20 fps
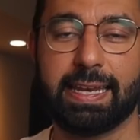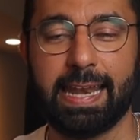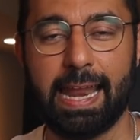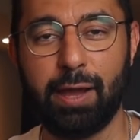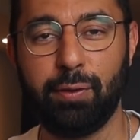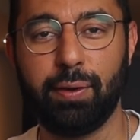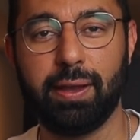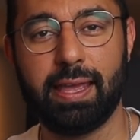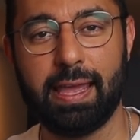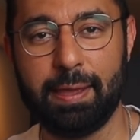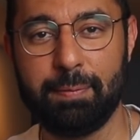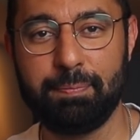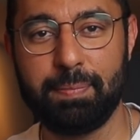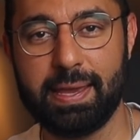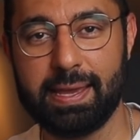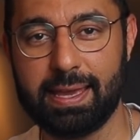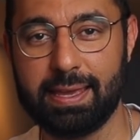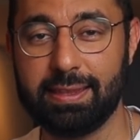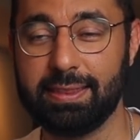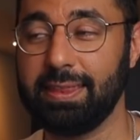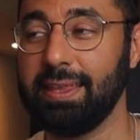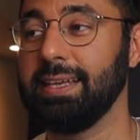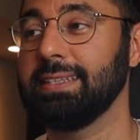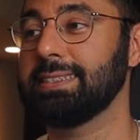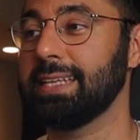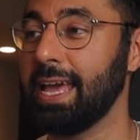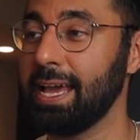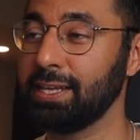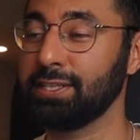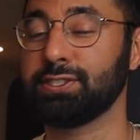Now I am making
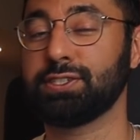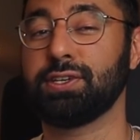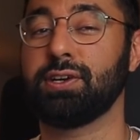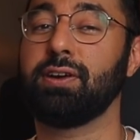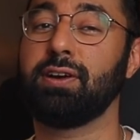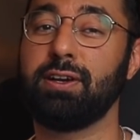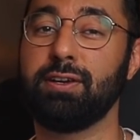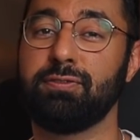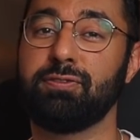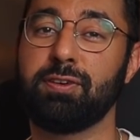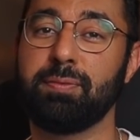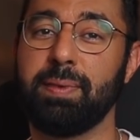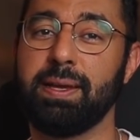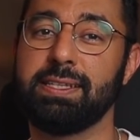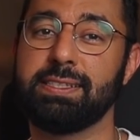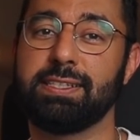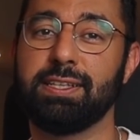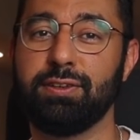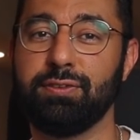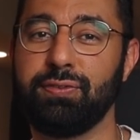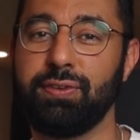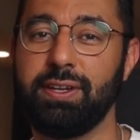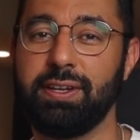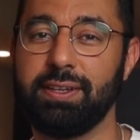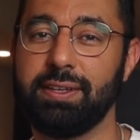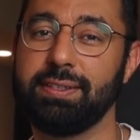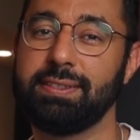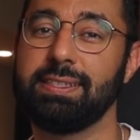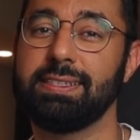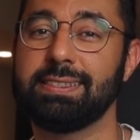things extra hard for myself here.
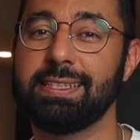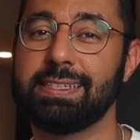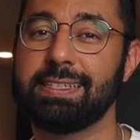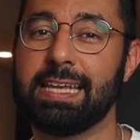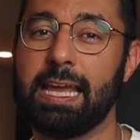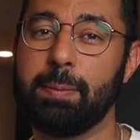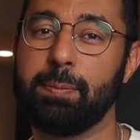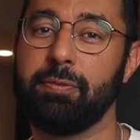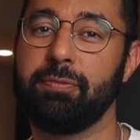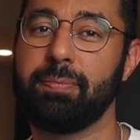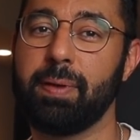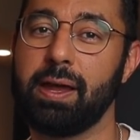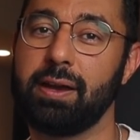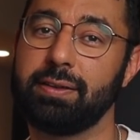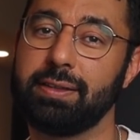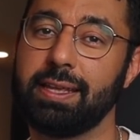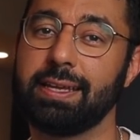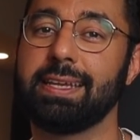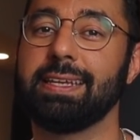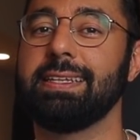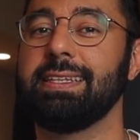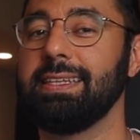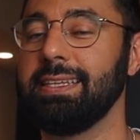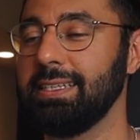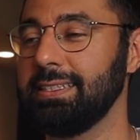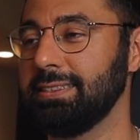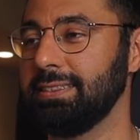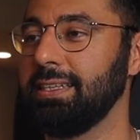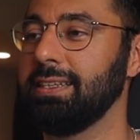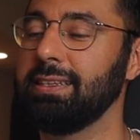This is the type of pattern that can
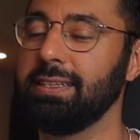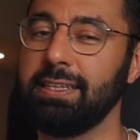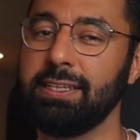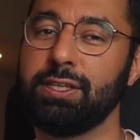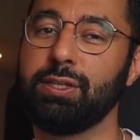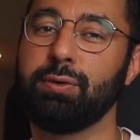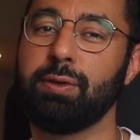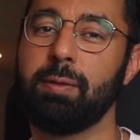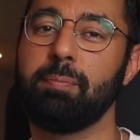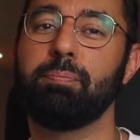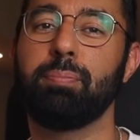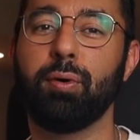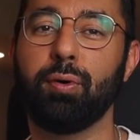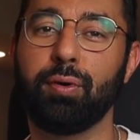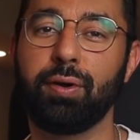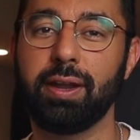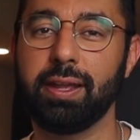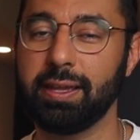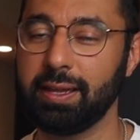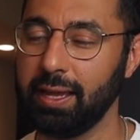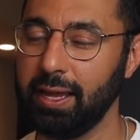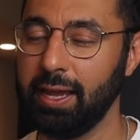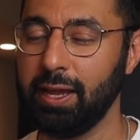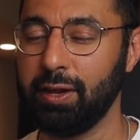easily lead to a boring,